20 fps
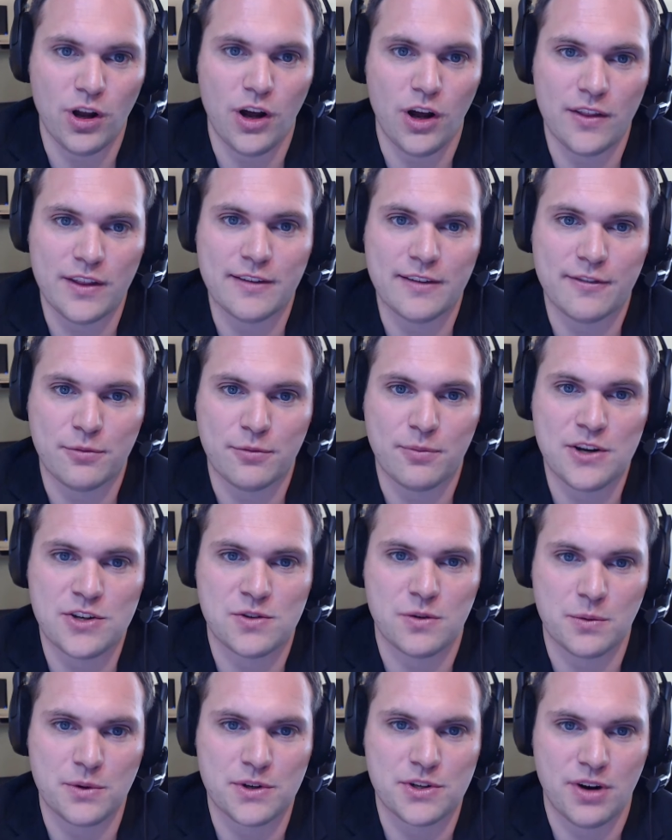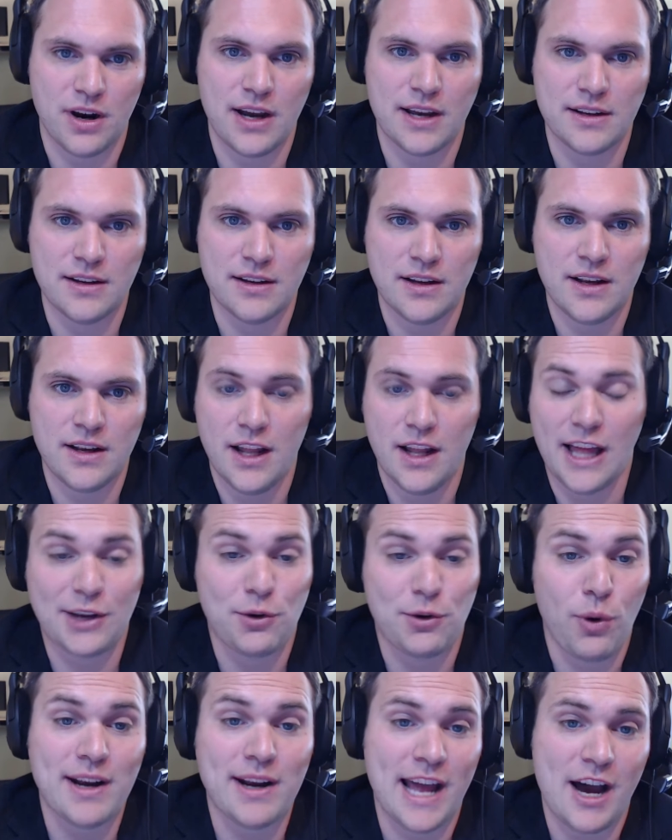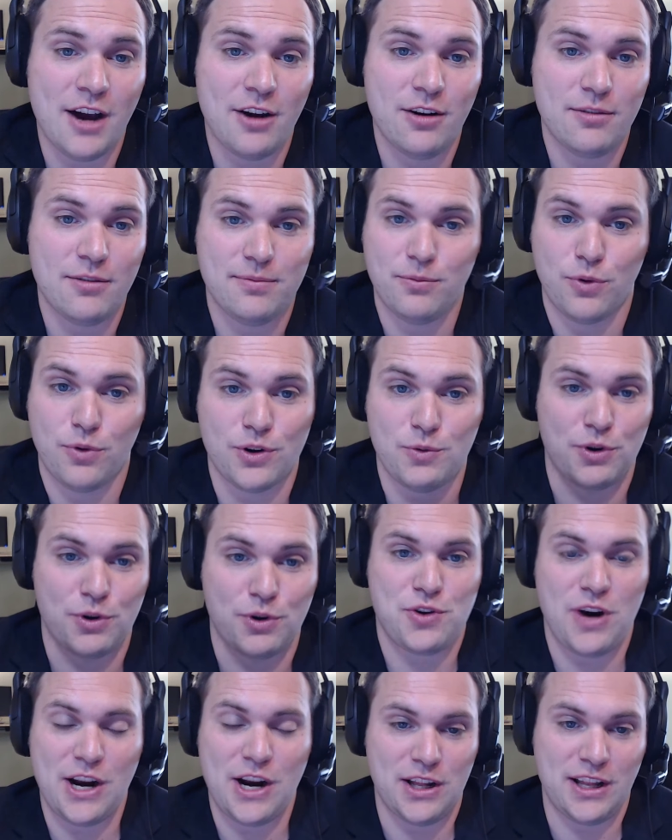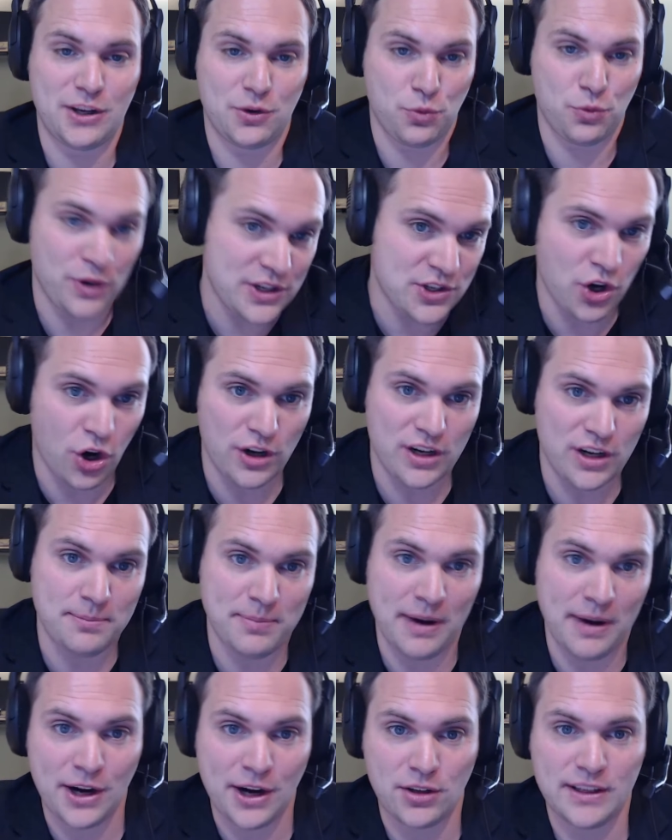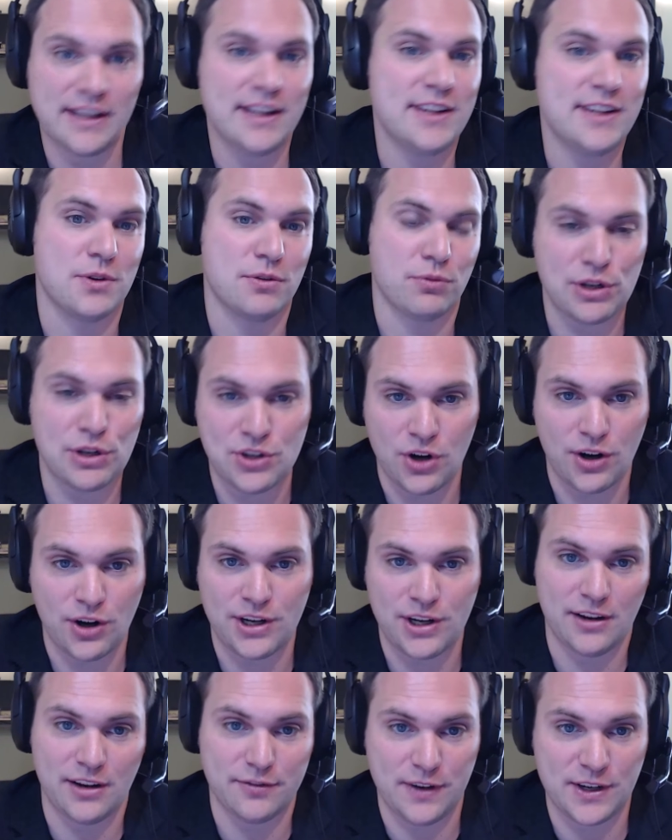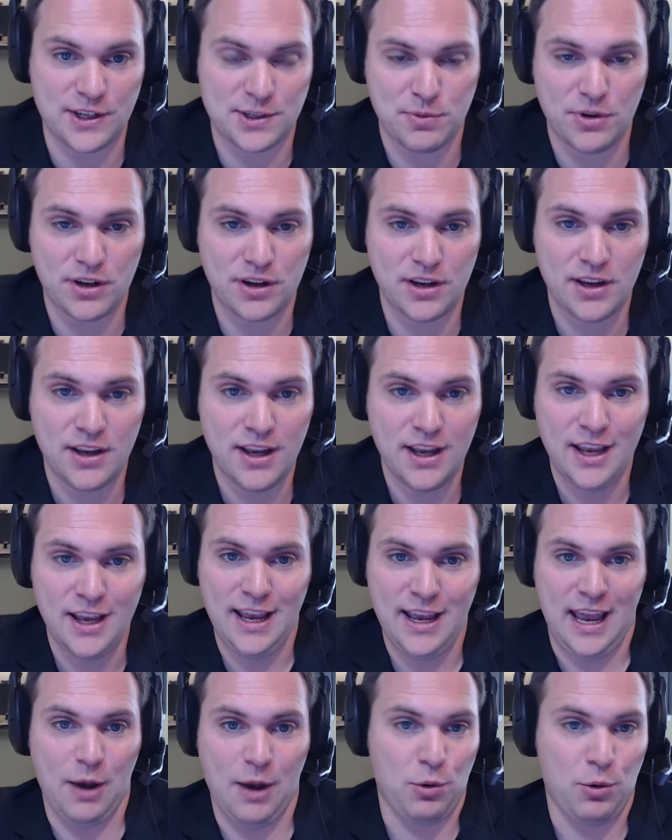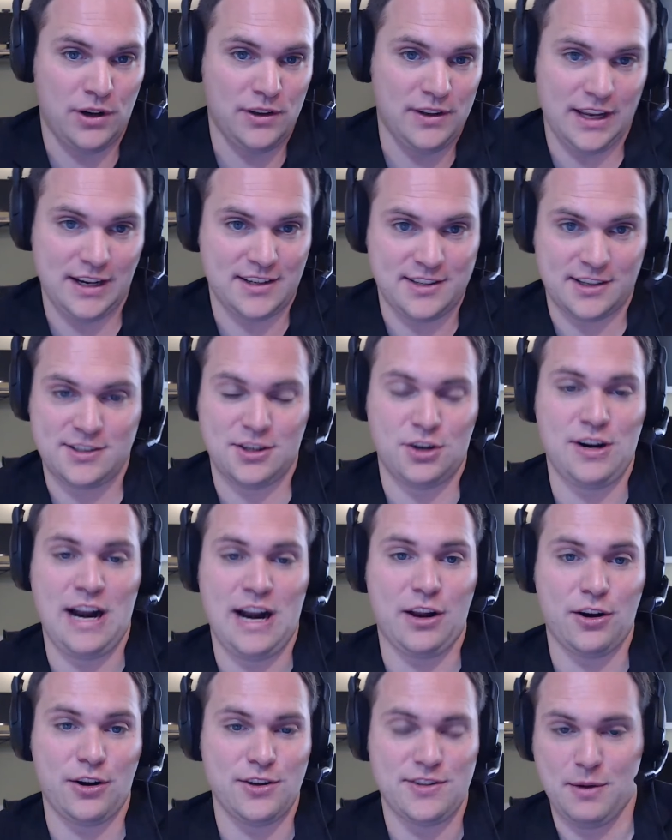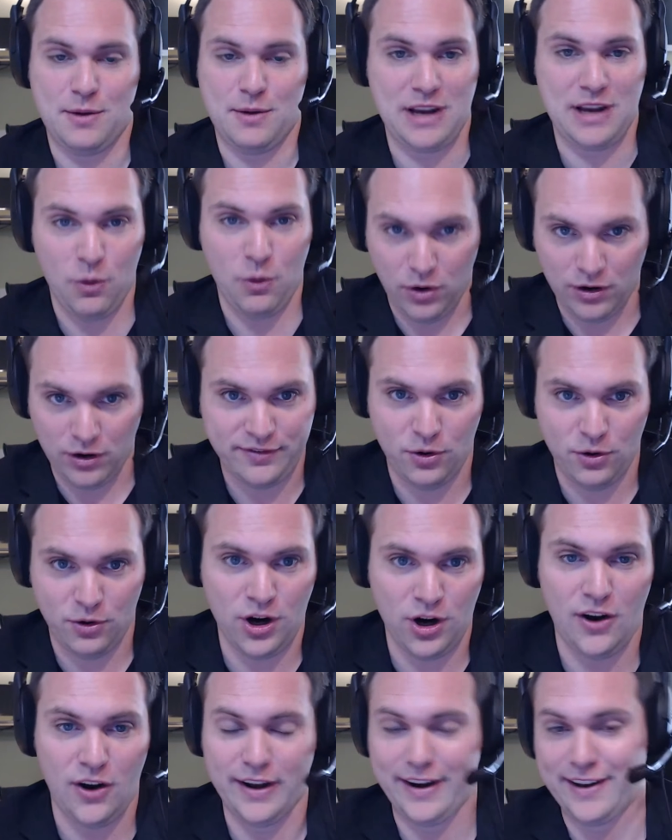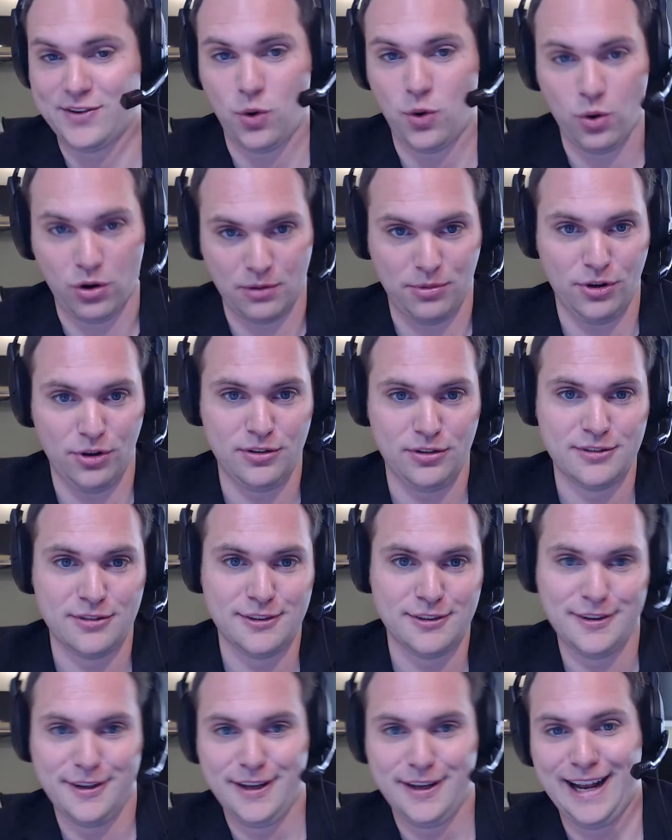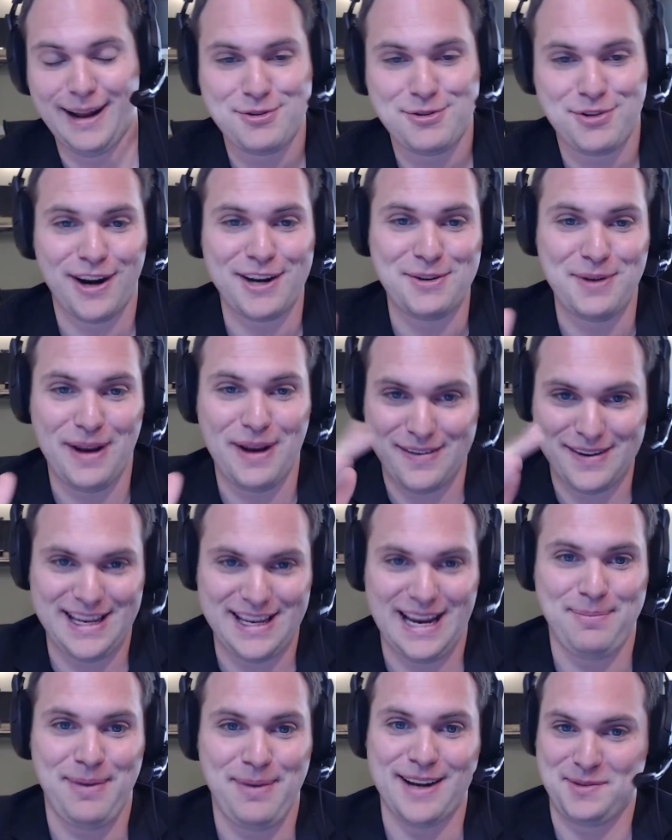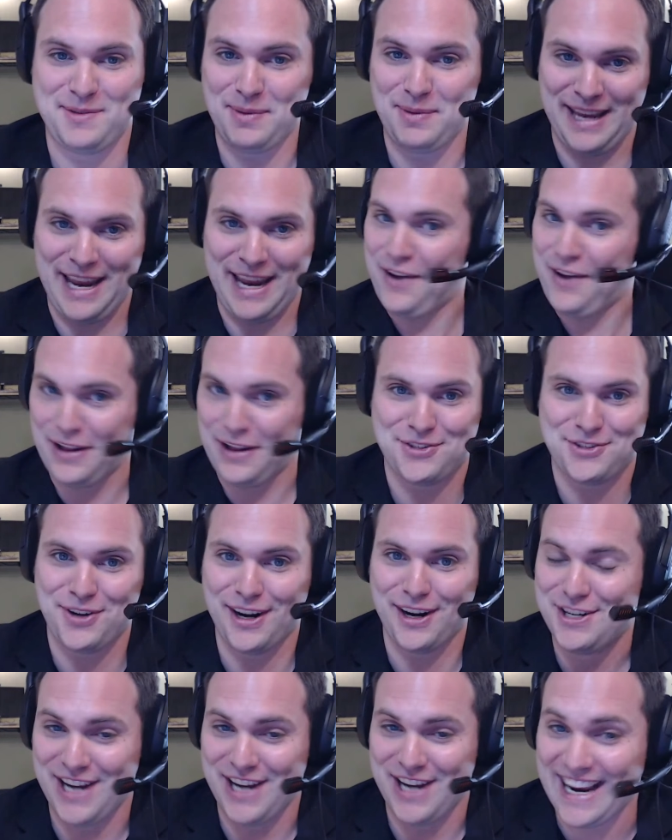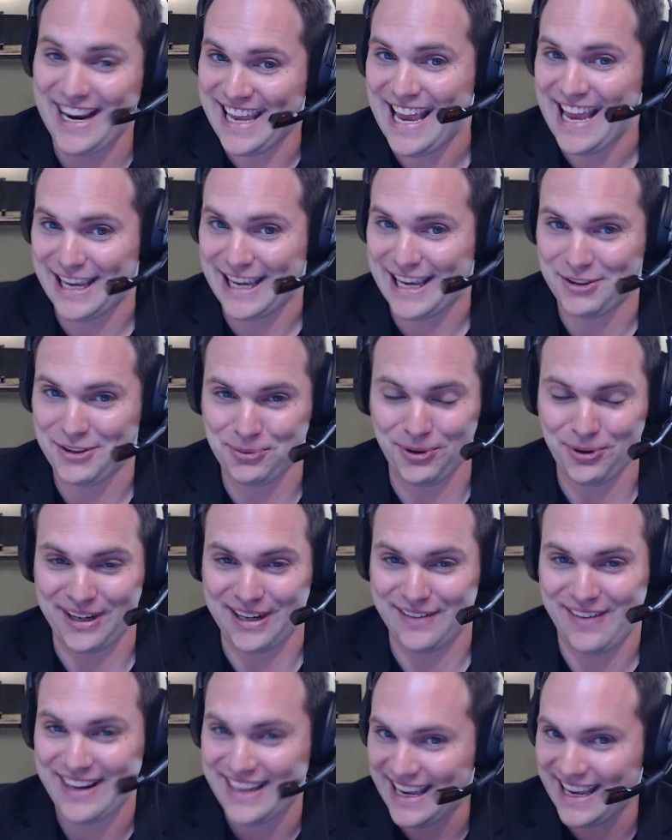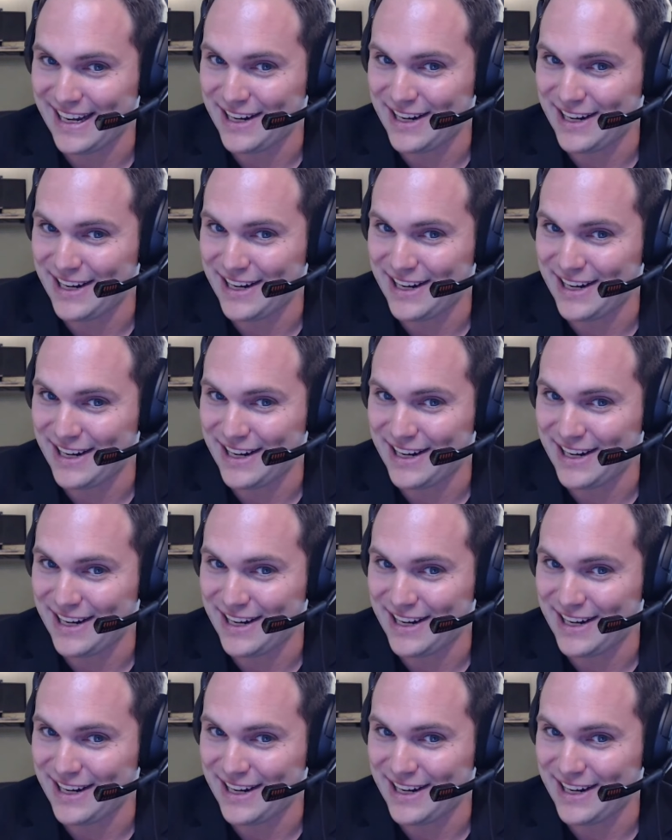on the information what we tried. Like so right now, we're we're trying to like retarget buyer leads with retargeting on Facebook, mm-hmm. and we're in like six hundred dollars, and we got one phone call, and it's horrible. Yeah. And I'm trying to do everything I possibly can that strategy. I can't get it to work. And if I can't yeah.